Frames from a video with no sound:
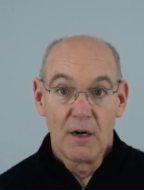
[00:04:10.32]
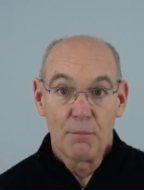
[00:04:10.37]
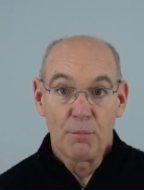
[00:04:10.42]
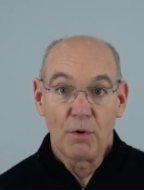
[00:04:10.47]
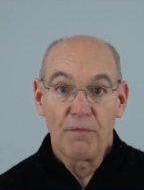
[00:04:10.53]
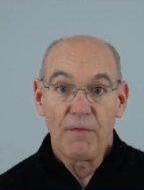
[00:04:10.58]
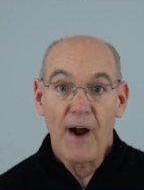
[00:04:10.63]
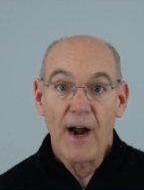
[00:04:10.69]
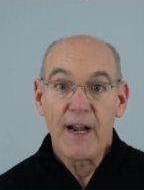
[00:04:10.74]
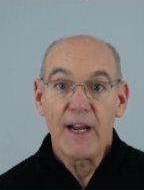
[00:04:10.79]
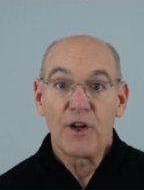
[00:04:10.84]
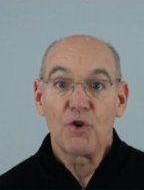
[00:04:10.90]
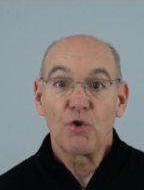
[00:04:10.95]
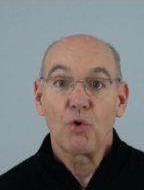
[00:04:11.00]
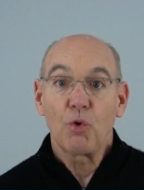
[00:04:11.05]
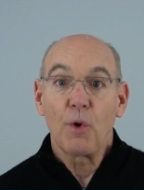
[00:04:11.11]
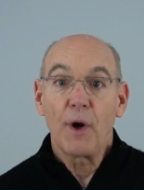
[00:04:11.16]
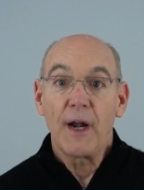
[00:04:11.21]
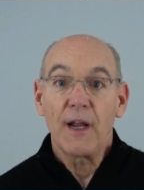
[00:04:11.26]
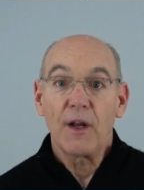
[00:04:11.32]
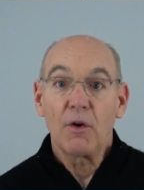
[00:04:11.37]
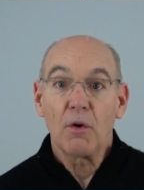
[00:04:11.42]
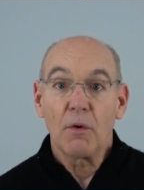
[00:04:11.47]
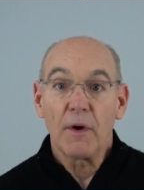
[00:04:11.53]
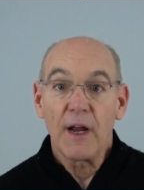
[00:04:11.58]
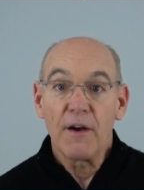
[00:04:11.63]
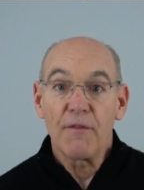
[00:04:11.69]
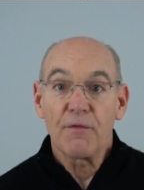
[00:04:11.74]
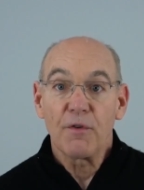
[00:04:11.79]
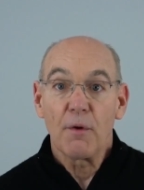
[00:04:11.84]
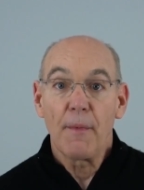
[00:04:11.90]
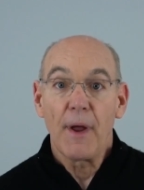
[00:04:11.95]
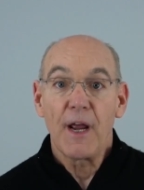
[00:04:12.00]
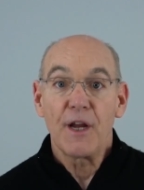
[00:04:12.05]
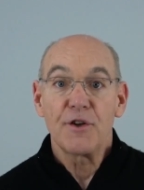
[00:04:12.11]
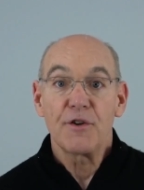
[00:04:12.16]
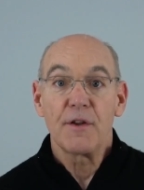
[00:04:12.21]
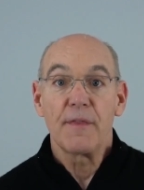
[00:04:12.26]
providing critical
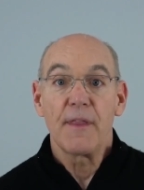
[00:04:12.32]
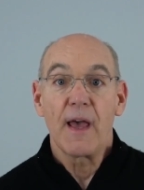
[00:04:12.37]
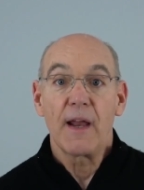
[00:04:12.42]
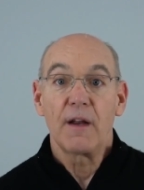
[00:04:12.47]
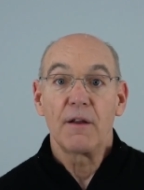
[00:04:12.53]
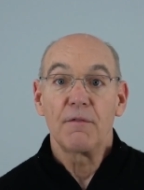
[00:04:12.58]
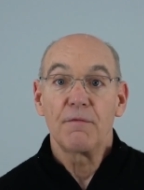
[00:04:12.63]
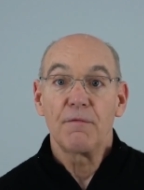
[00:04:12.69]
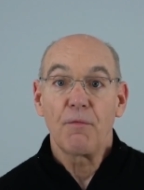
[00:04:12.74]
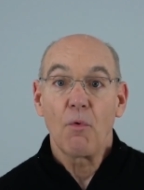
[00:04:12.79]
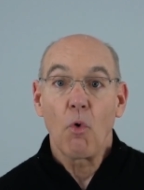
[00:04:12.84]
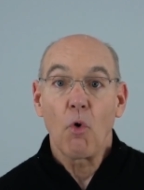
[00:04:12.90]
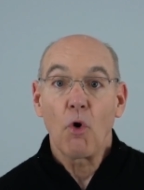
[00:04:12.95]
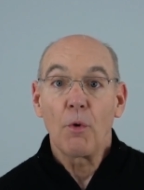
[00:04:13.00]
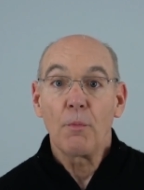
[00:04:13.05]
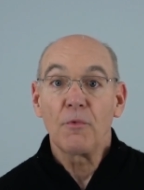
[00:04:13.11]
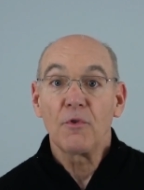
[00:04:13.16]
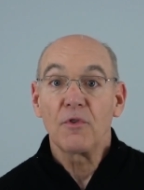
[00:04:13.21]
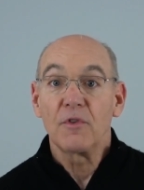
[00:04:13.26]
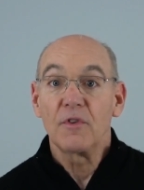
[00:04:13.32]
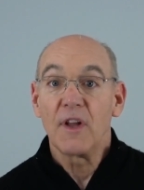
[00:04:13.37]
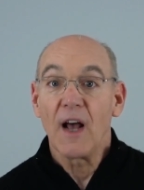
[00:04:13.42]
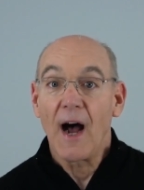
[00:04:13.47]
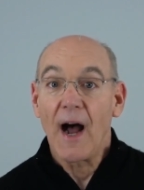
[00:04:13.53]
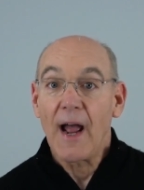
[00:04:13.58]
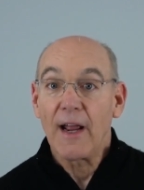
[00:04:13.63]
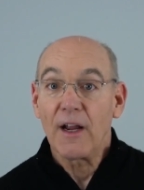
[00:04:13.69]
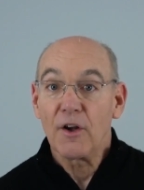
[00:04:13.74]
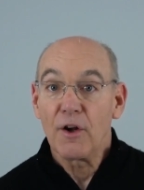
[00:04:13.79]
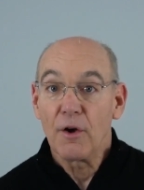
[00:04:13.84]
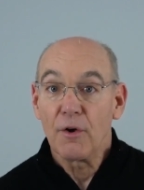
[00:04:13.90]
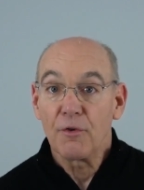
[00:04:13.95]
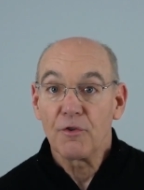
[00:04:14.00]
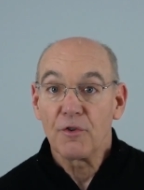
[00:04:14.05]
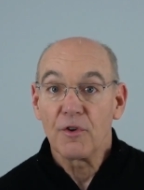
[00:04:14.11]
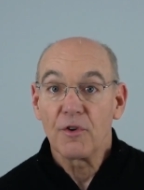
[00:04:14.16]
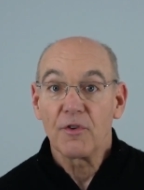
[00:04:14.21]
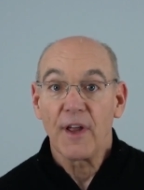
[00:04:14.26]
information that informs
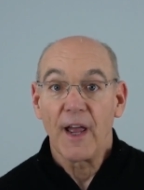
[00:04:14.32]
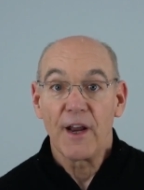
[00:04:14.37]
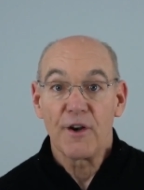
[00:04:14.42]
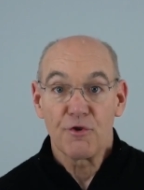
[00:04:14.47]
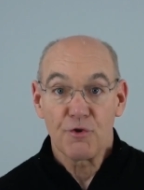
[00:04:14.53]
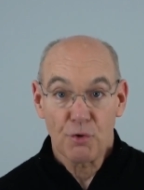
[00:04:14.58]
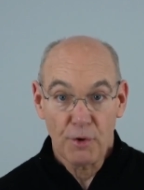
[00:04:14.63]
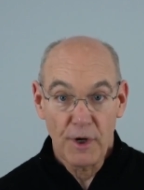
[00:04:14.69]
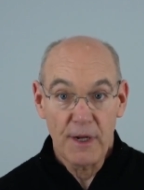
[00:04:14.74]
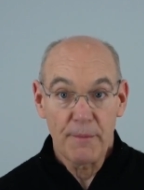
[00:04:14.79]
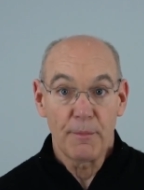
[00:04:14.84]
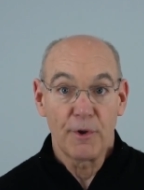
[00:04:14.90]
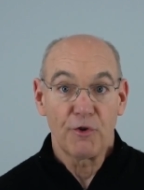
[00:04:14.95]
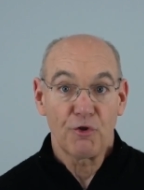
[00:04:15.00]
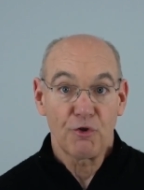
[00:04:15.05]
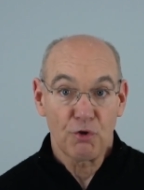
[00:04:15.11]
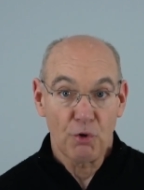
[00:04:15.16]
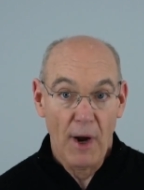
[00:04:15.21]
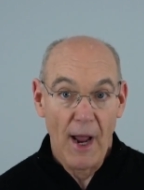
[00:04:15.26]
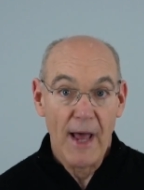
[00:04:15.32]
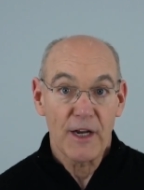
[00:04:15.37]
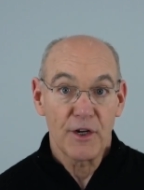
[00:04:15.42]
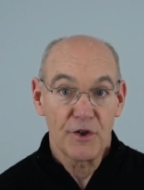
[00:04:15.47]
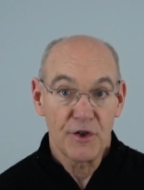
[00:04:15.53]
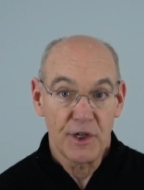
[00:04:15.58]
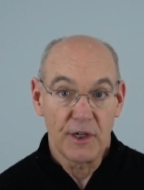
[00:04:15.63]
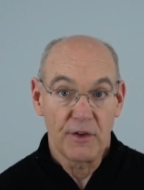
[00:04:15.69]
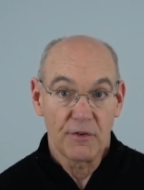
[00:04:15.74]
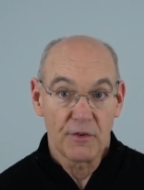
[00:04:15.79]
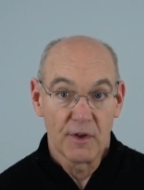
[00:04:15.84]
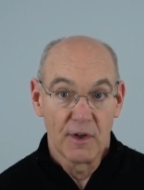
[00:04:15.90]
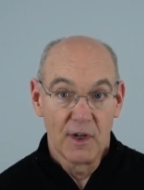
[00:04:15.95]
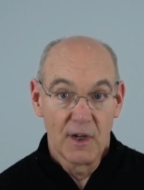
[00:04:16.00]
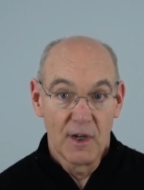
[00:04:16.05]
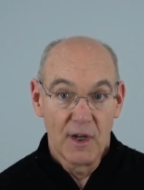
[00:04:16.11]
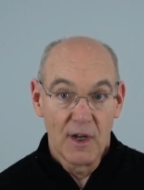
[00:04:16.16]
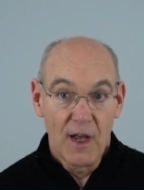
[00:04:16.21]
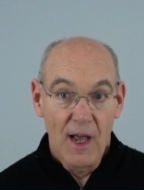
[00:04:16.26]
diagnosis and treatment strategies.
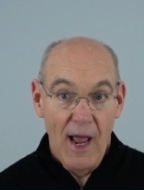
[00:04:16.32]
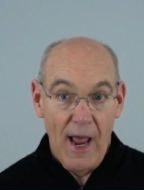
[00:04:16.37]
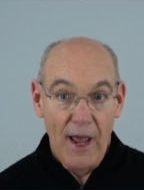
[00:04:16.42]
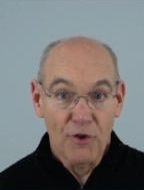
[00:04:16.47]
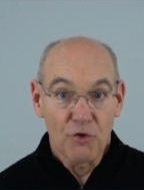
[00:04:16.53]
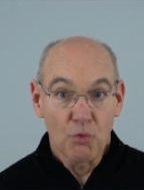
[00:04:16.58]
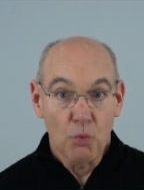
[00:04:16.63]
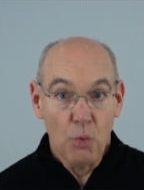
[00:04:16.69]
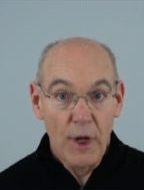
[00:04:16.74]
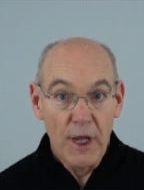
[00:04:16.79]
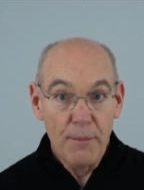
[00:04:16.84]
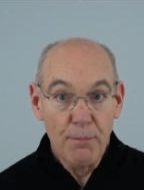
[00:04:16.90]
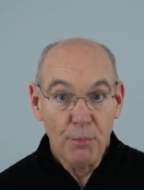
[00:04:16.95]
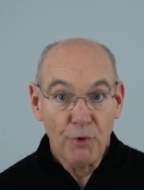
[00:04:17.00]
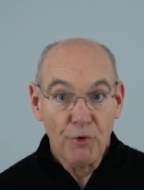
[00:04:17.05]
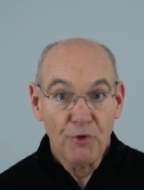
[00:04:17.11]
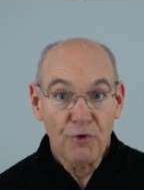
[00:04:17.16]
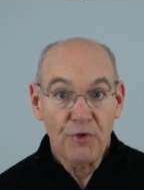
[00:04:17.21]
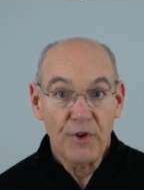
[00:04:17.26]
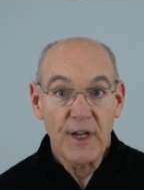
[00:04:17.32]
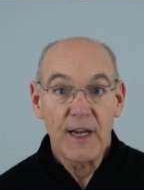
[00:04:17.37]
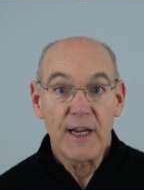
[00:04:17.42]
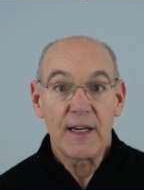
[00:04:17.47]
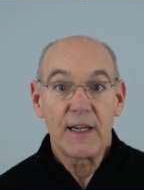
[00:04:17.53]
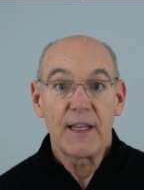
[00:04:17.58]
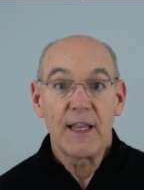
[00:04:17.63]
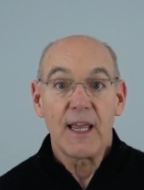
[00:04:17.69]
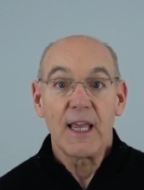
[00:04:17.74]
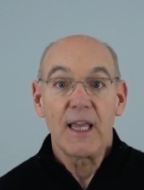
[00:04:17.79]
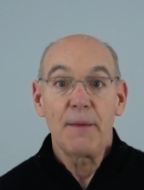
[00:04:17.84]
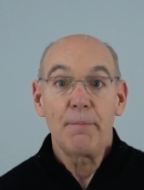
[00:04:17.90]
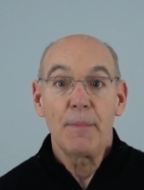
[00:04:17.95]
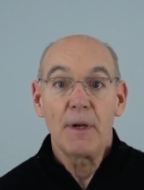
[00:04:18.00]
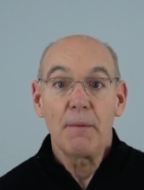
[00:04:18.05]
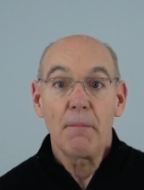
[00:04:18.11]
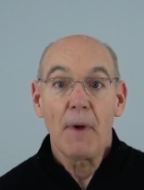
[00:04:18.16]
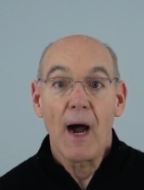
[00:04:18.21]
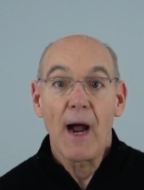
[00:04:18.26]
As we proceed, keep
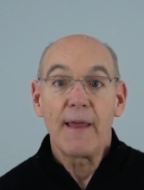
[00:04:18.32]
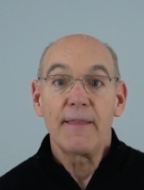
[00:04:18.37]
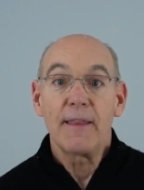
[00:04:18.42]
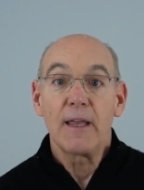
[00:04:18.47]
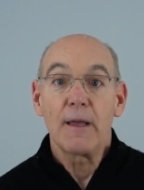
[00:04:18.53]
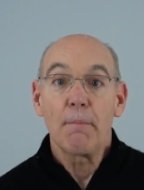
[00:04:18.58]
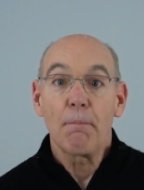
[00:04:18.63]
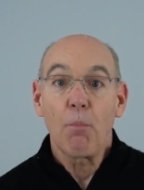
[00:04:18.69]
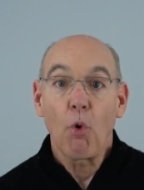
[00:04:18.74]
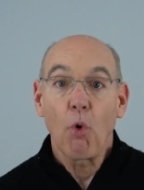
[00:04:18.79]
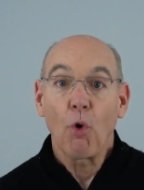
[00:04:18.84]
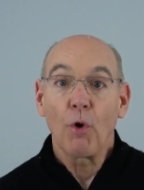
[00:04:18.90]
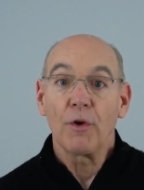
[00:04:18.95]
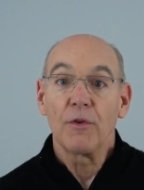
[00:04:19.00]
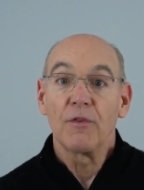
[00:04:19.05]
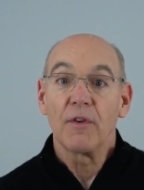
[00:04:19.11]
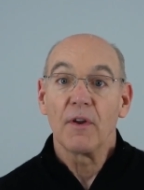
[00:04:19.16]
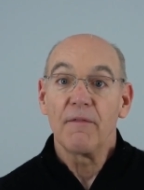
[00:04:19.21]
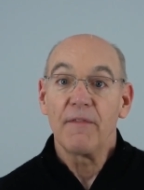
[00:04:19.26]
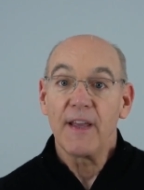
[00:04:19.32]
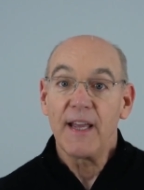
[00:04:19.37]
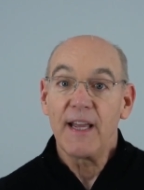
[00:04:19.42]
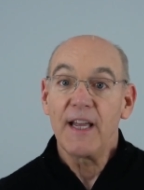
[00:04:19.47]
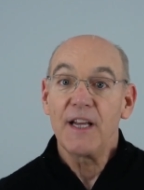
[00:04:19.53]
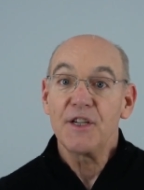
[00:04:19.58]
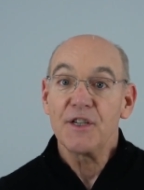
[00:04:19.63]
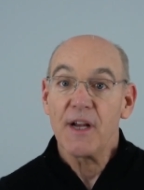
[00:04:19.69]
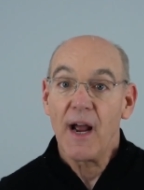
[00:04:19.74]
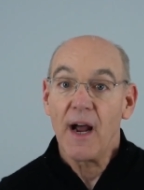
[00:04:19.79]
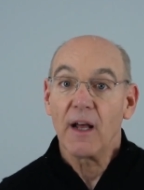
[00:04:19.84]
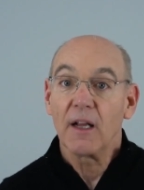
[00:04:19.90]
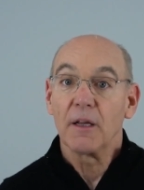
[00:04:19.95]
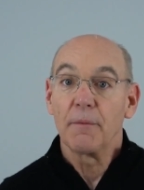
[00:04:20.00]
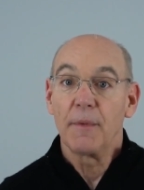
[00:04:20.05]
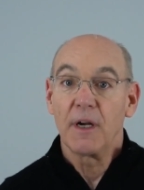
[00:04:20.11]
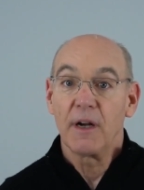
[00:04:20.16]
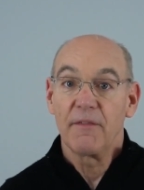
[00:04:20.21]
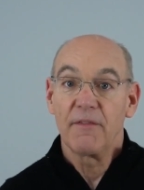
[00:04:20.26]
in mind the importance of each
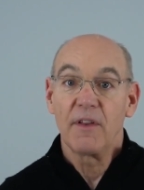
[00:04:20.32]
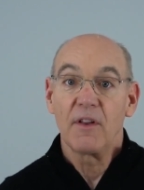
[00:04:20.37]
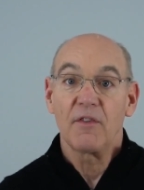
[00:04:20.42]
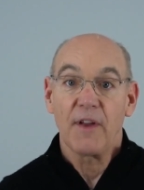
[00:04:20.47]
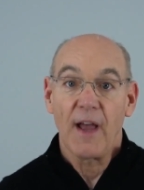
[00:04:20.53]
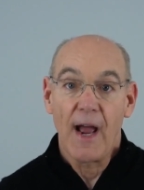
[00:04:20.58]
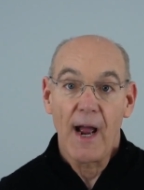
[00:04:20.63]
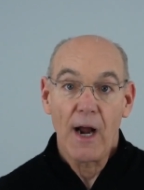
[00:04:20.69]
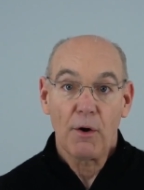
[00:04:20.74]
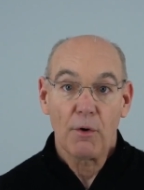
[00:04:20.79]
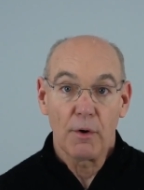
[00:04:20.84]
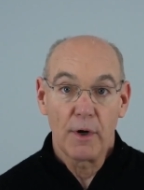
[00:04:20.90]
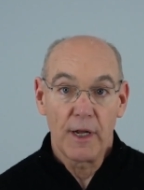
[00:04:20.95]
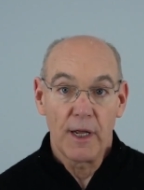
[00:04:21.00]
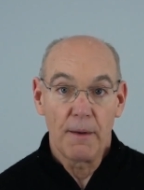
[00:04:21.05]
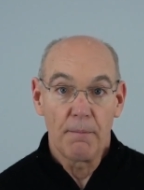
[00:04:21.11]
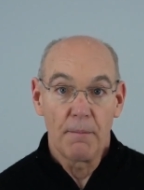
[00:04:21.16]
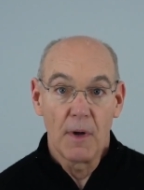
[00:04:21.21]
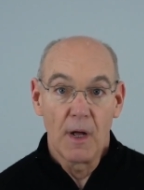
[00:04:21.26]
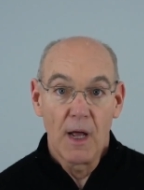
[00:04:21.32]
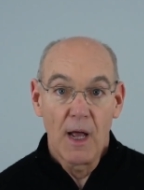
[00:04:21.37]
element of this acronym